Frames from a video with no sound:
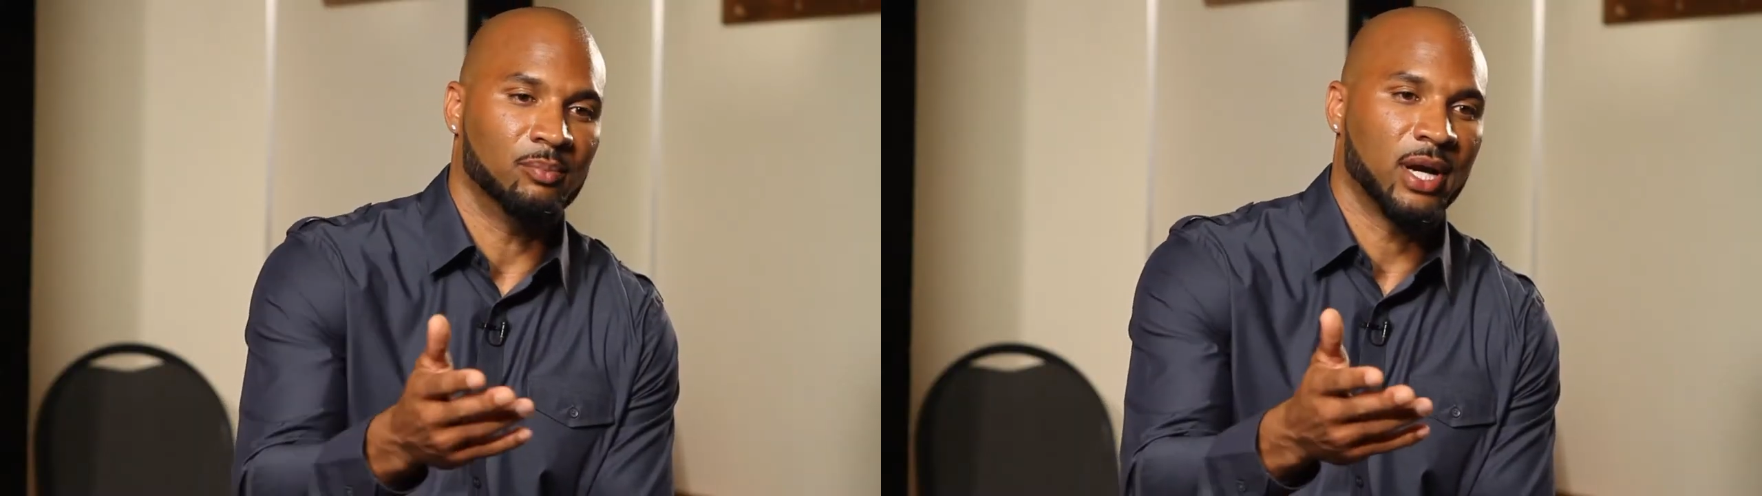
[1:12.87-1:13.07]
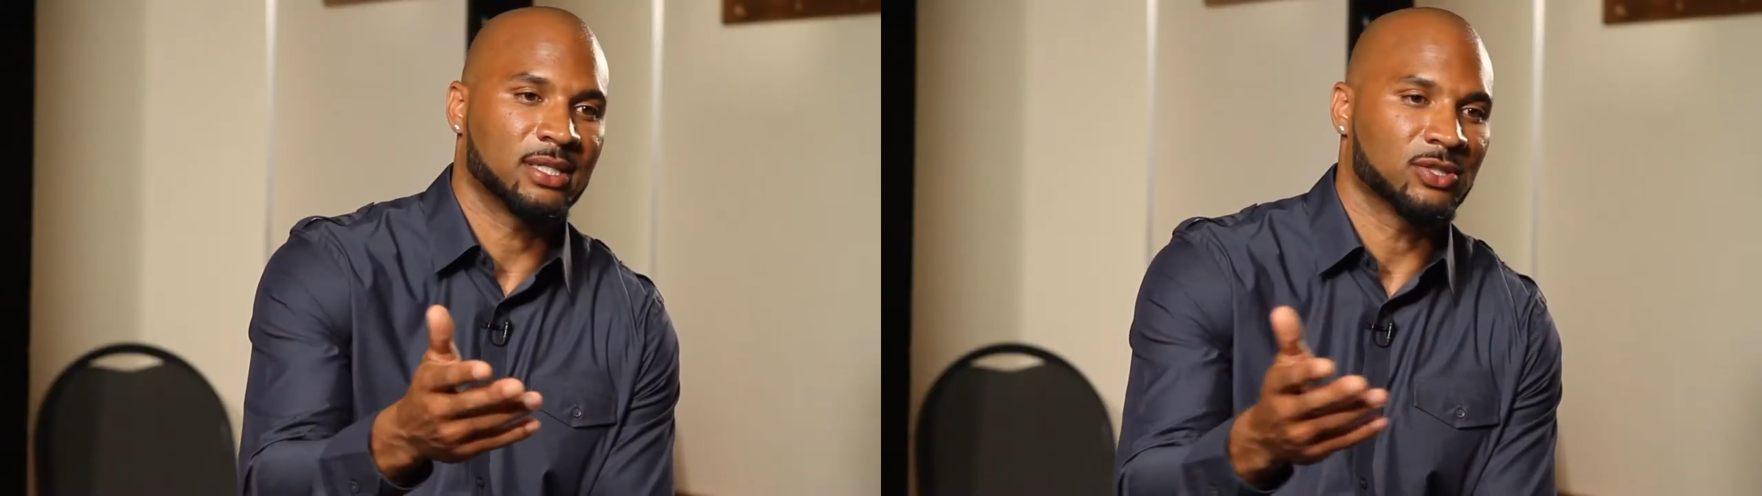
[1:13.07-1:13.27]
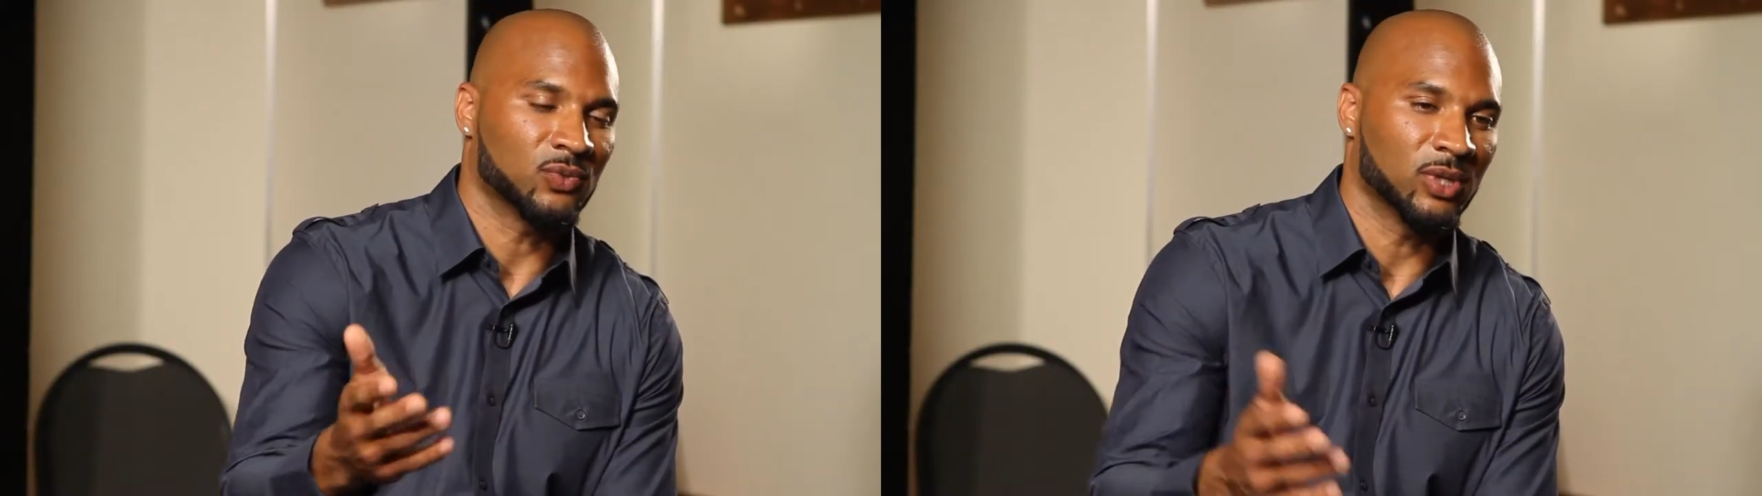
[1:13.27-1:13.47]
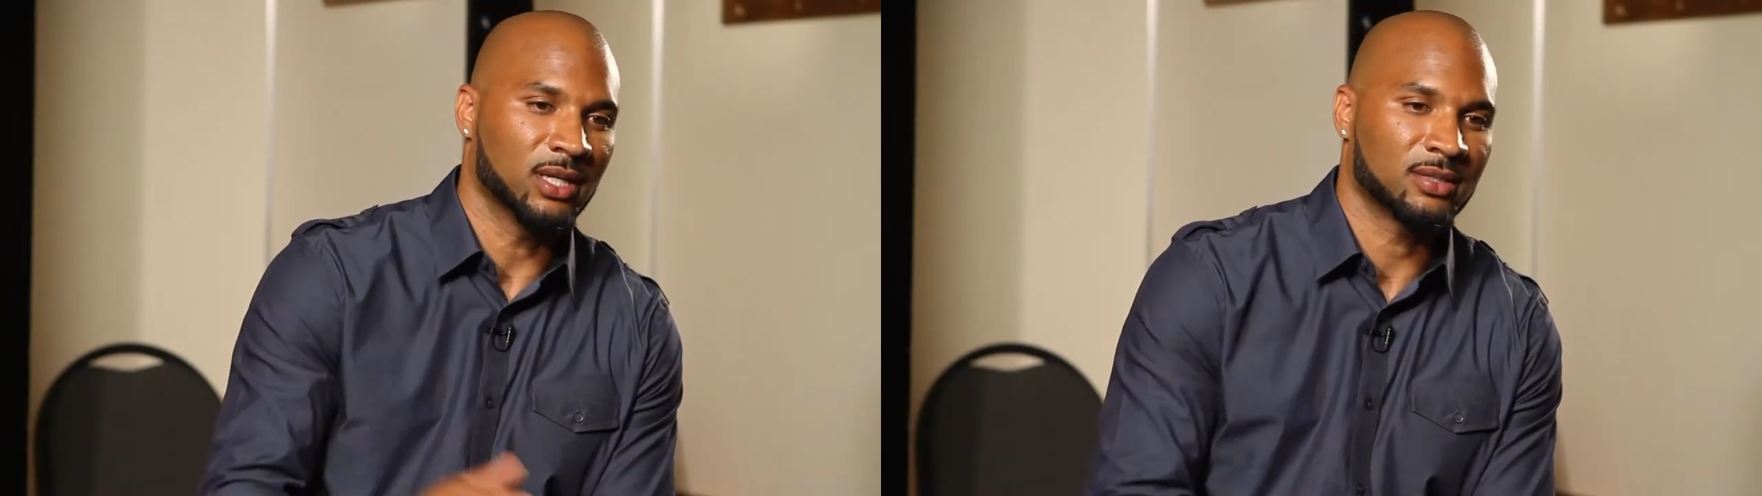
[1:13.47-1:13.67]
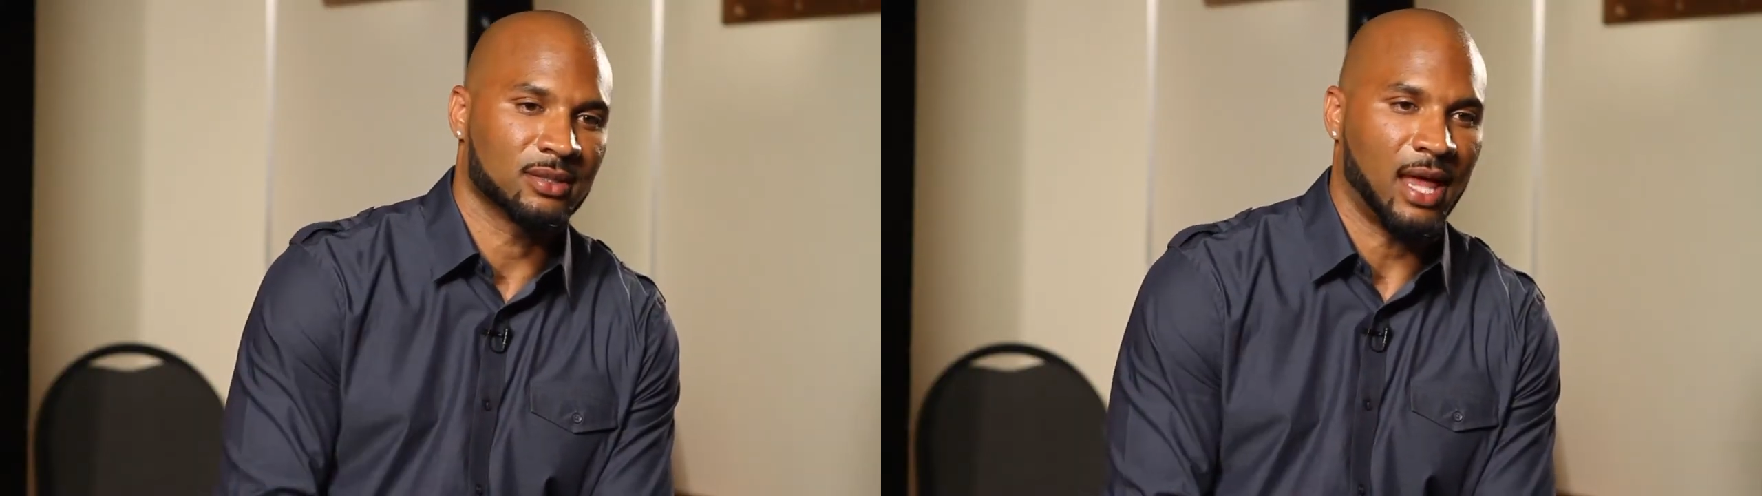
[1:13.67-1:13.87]
Breaks his
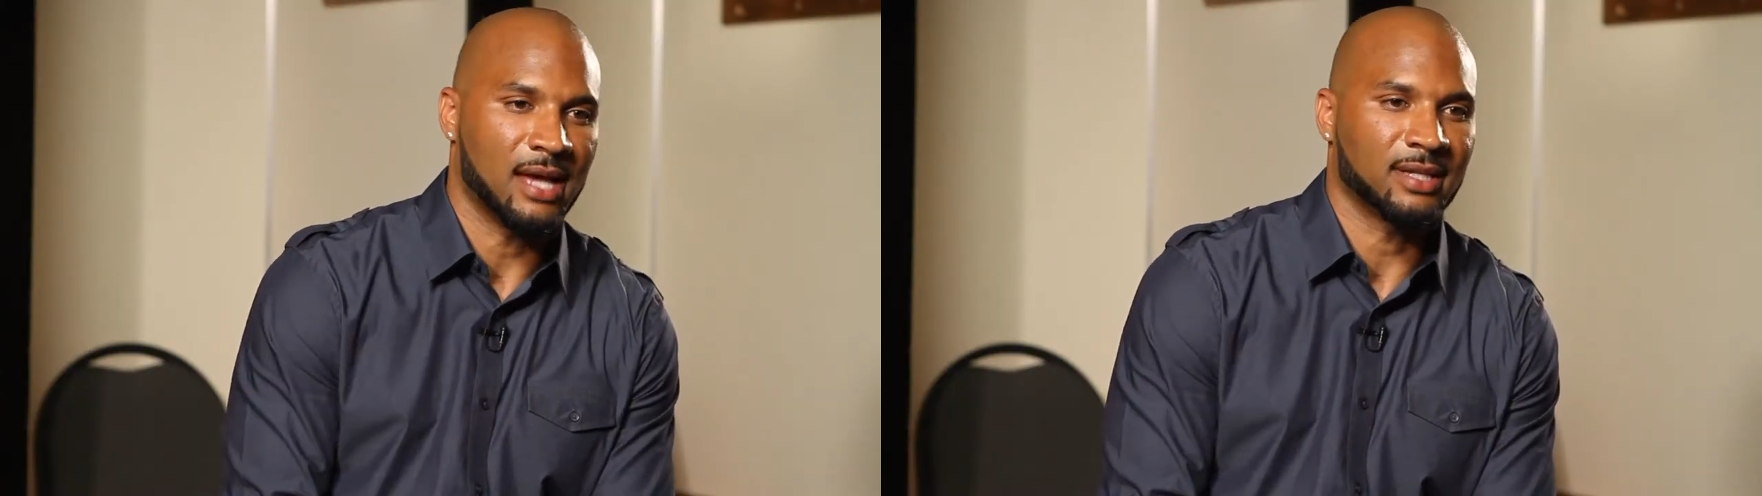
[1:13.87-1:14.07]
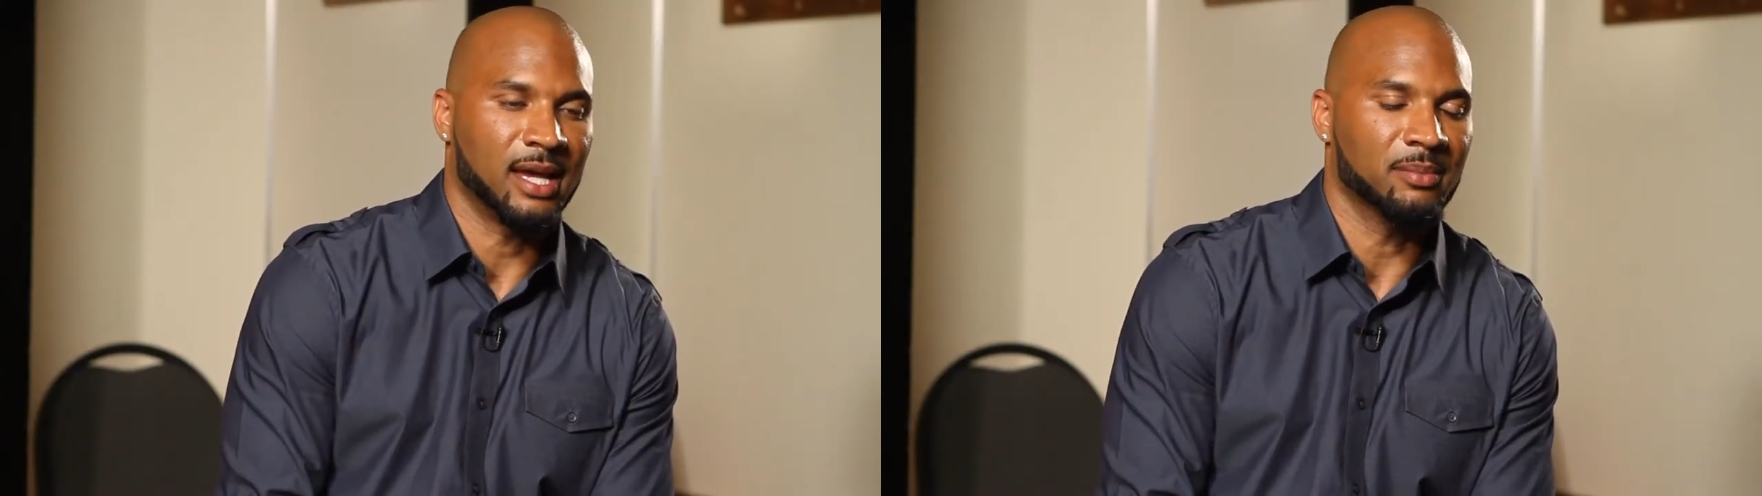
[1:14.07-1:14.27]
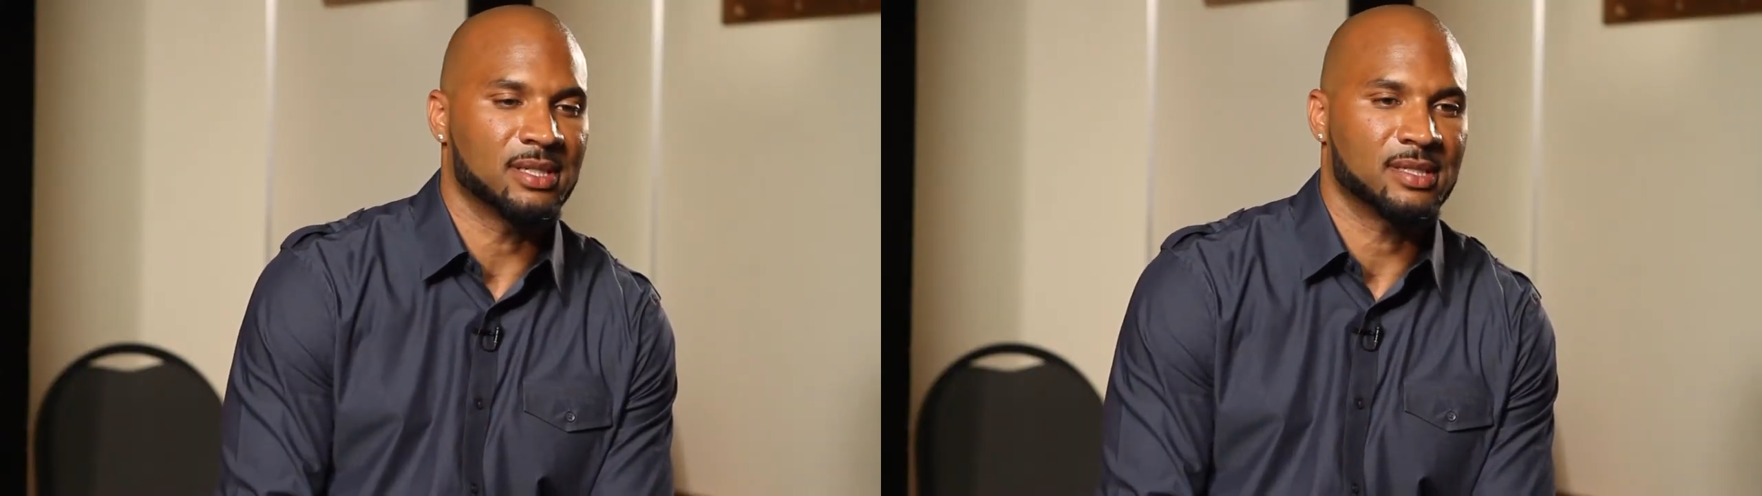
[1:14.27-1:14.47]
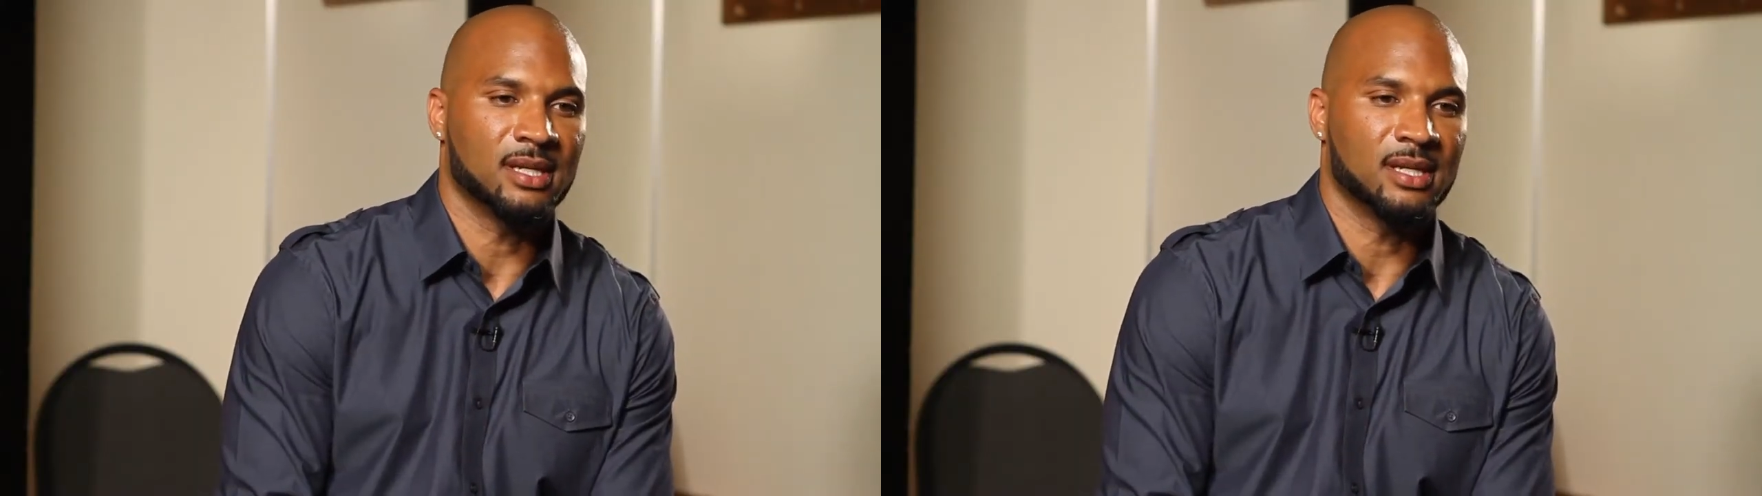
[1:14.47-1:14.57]
wrist last game of the